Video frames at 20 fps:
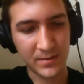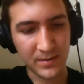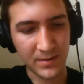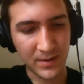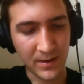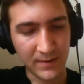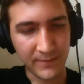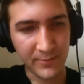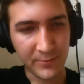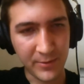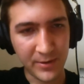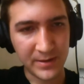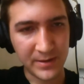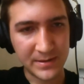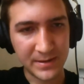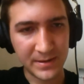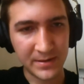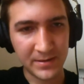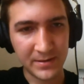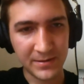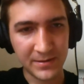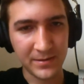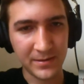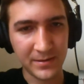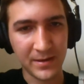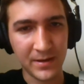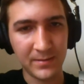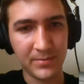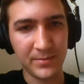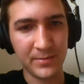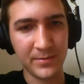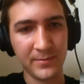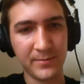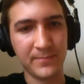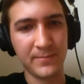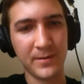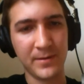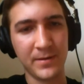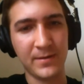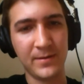I've already seen a couple
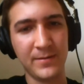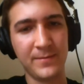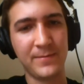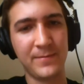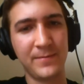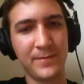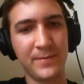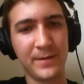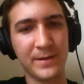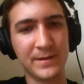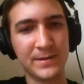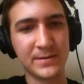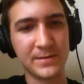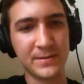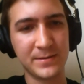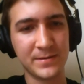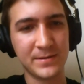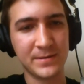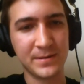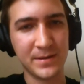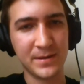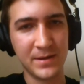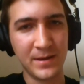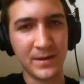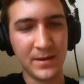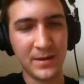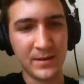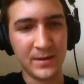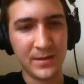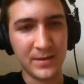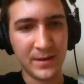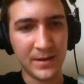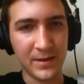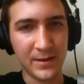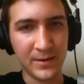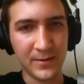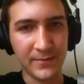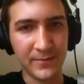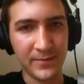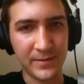of fixes that
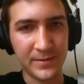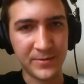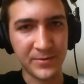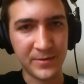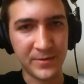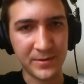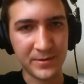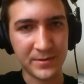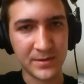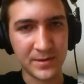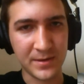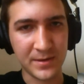you've introduced,